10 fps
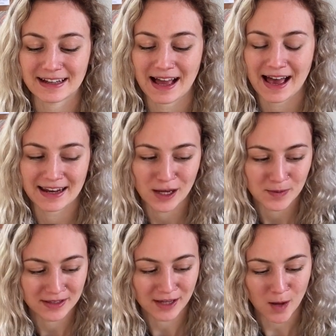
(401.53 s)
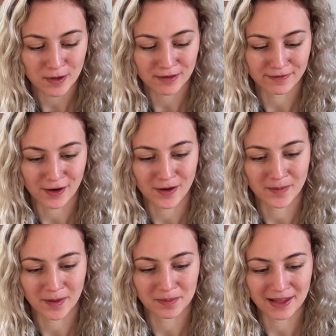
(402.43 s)
had I been coming
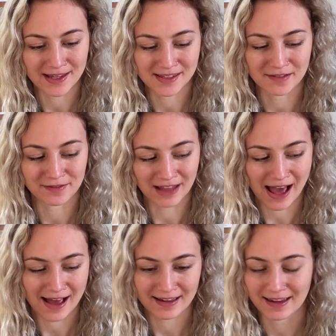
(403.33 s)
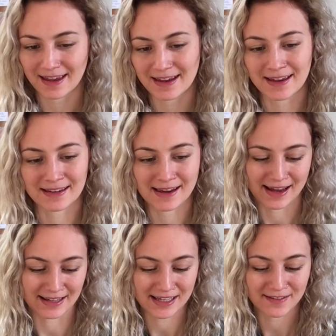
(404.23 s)
from a place of lack and
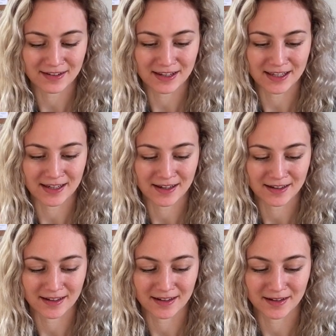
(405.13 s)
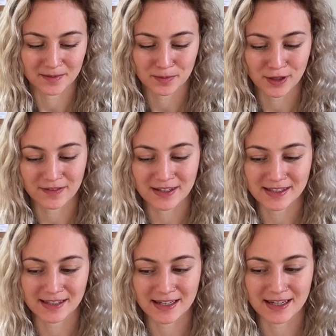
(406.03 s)
negativity
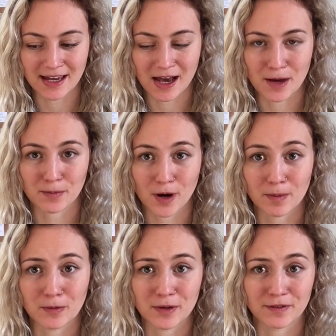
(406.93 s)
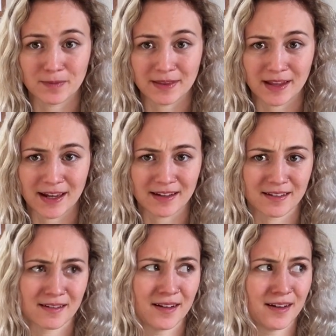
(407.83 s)
previously, I probably would have been like,